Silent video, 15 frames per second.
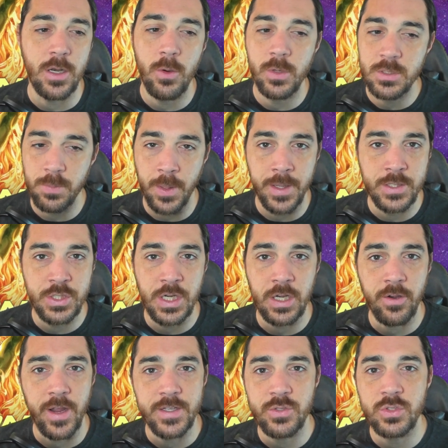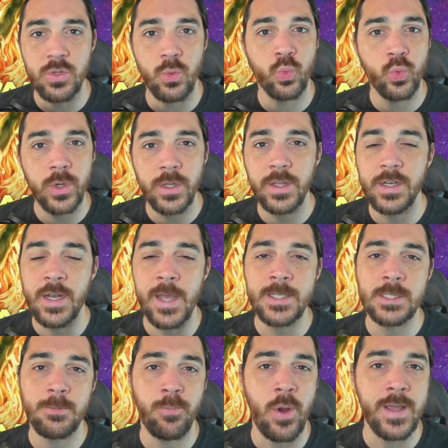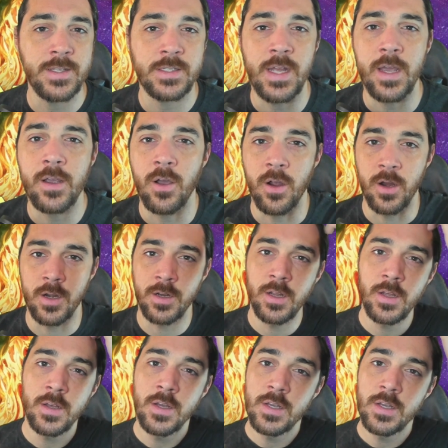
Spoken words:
No one's playing Gene Gray, so it's a really nice surprise tech card.